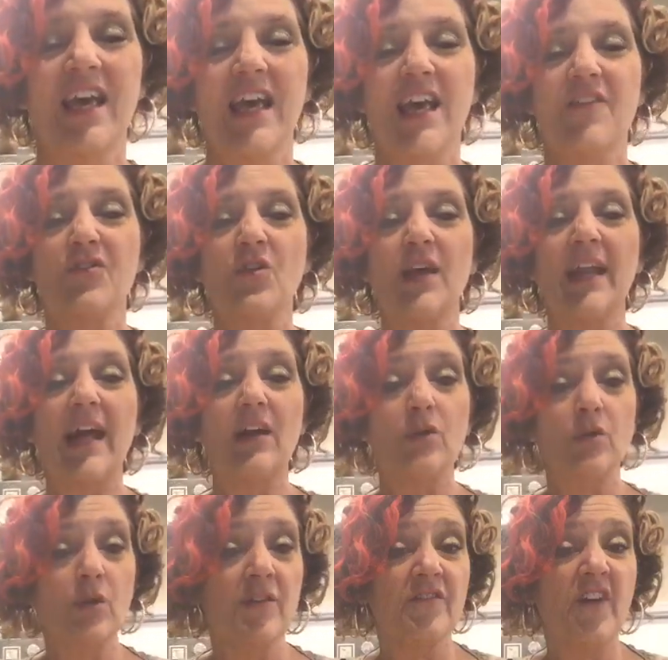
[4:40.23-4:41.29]
if you get out
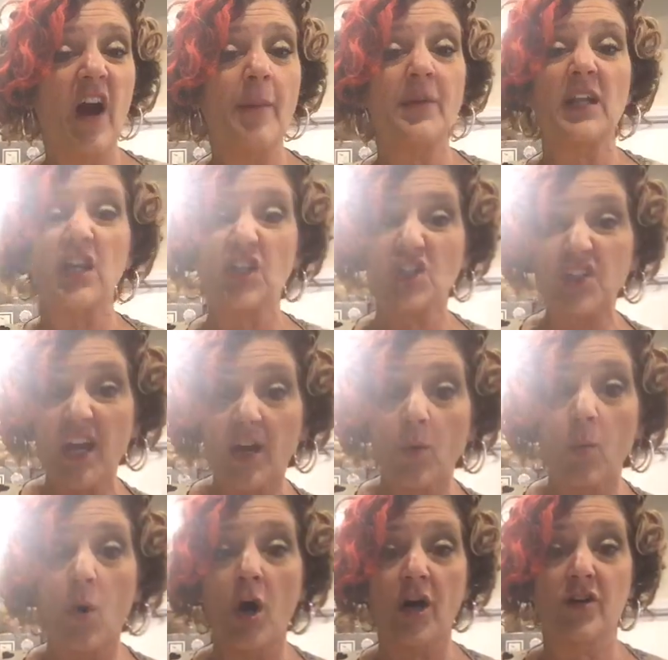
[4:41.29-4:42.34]
your environment, like you take a
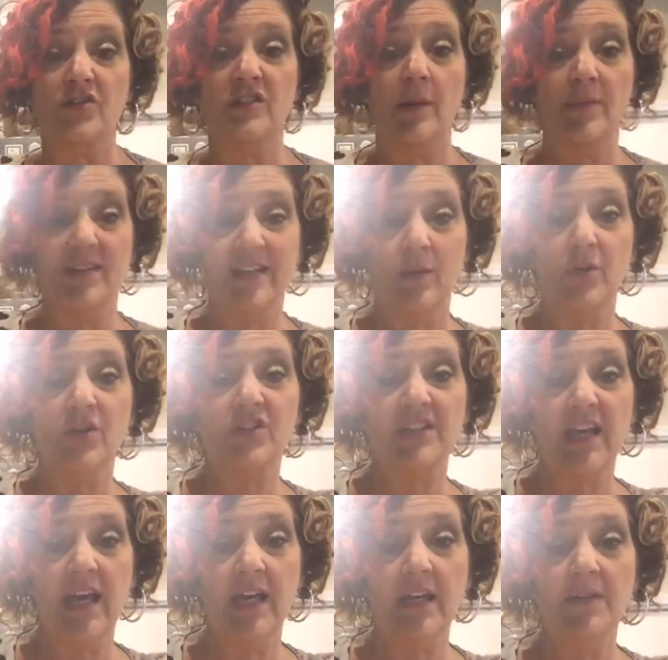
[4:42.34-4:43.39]
walk or something, is that what you're
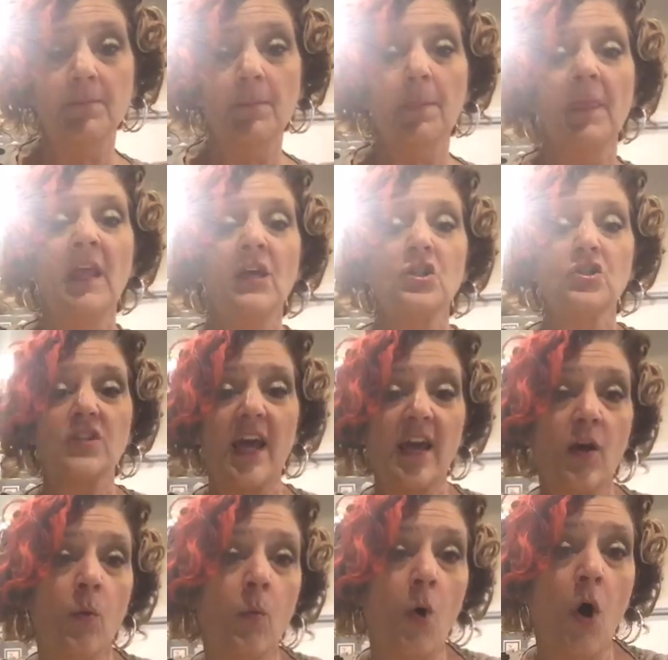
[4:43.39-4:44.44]
saying?
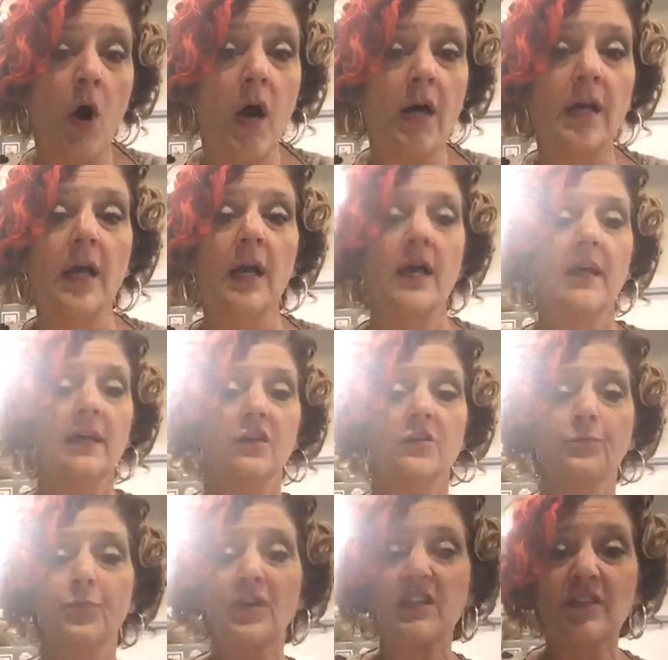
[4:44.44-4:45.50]
Take a walk,
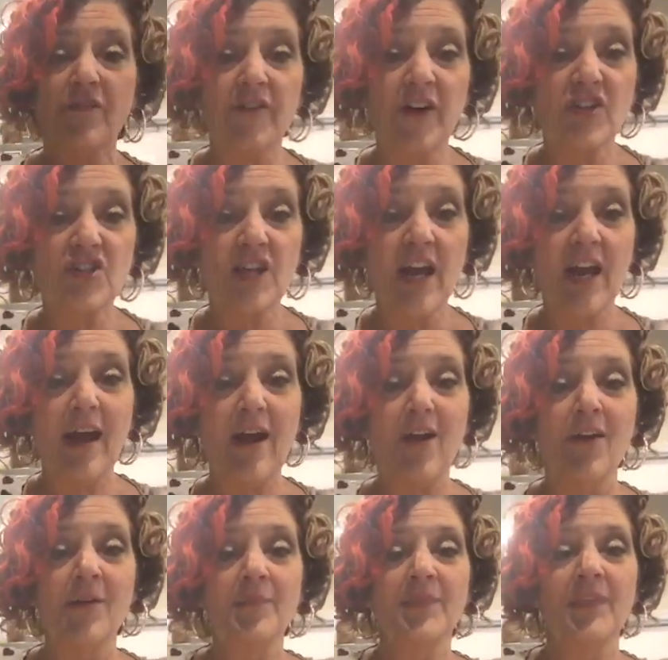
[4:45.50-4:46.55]
breathe the fresh
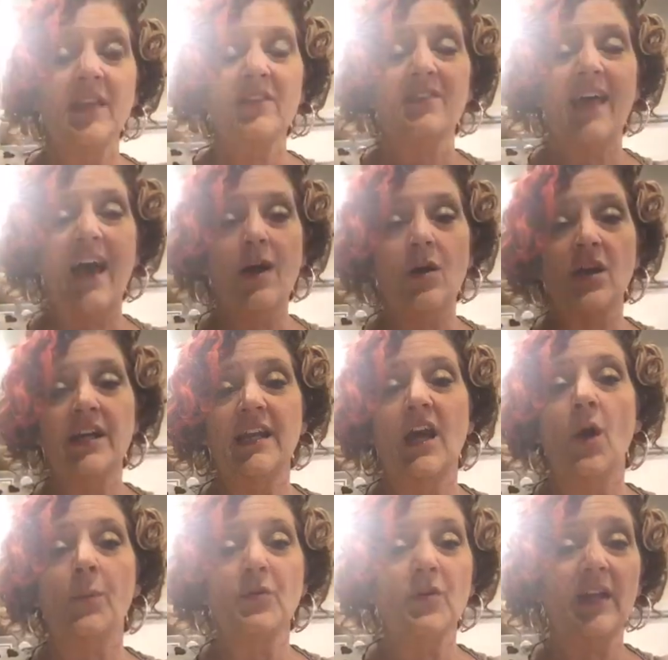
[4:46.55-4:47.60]
air. That can
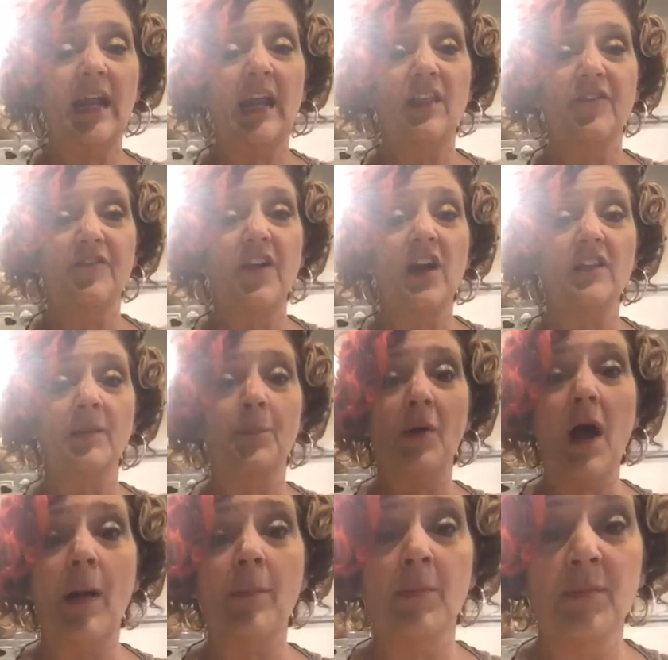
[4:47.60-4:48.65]
help you get out of the funk. The
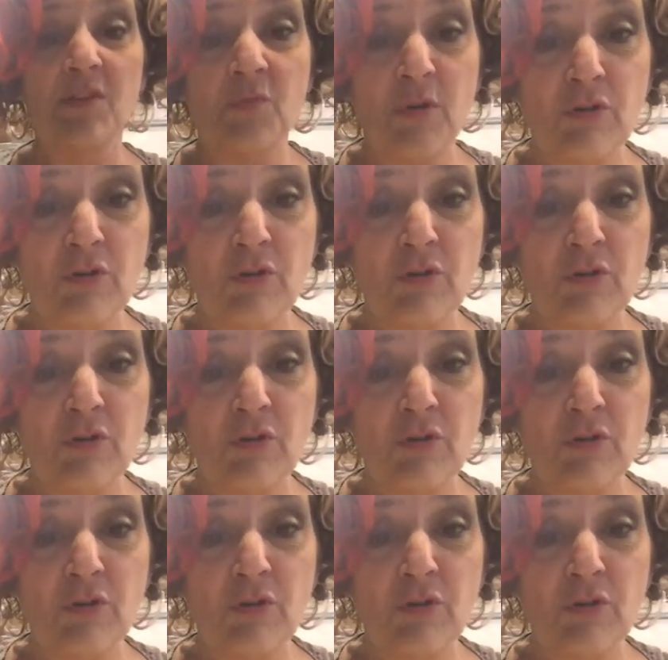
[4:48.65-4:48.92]
problem is, when